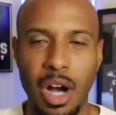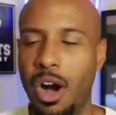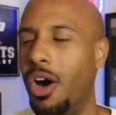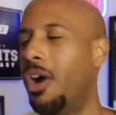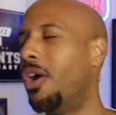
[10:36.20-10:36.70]

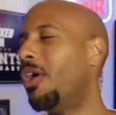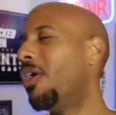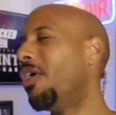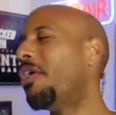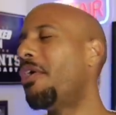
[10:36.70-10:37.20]

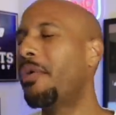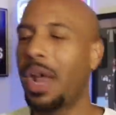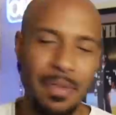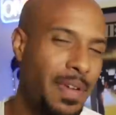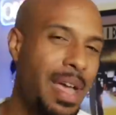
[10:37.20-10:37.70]
All
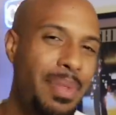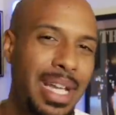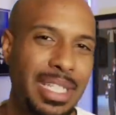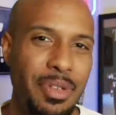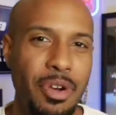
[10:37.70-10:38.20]
right, family,
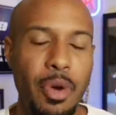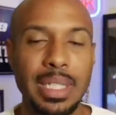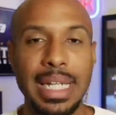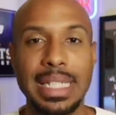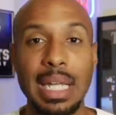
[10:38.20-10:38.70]
continuing on with
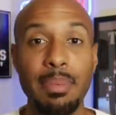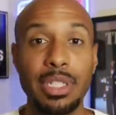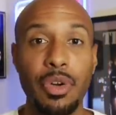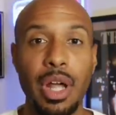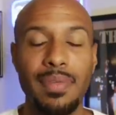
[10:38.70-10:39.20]
today's
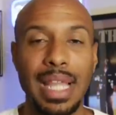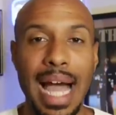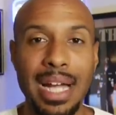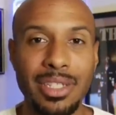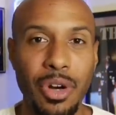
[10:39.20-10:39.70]
episode of
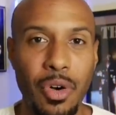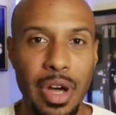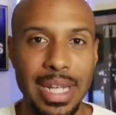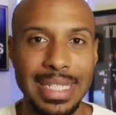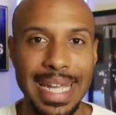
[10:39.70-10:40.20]
Locked
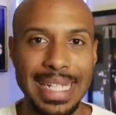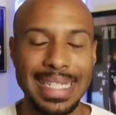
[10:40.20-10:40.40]
On Saints.